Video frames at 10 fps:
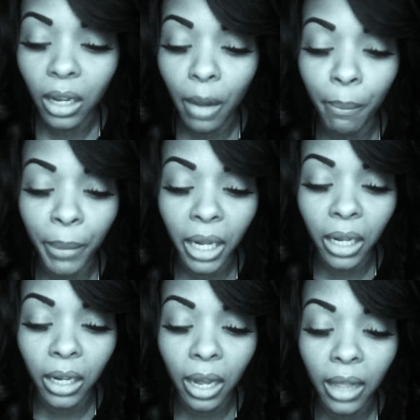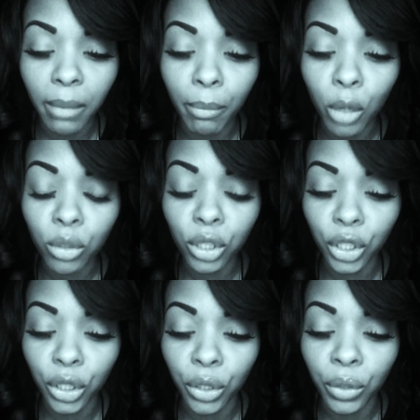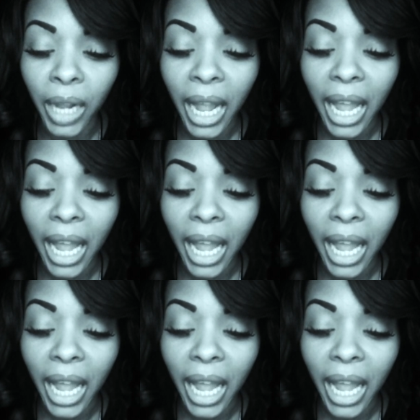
among the multitude,